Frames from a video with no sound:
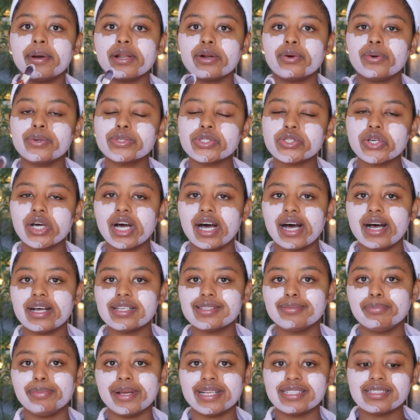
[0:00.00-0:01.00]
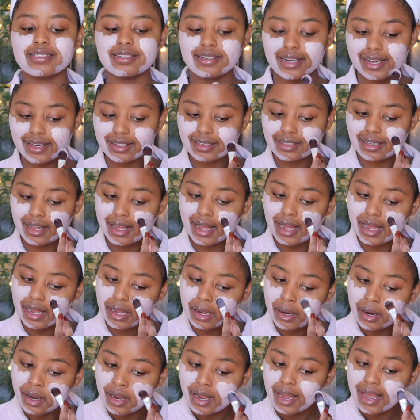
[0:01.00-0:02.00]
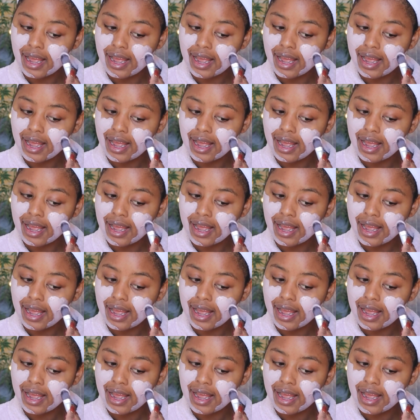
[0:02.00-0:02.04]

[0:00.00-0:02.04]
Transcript: but it also has bentonite clay,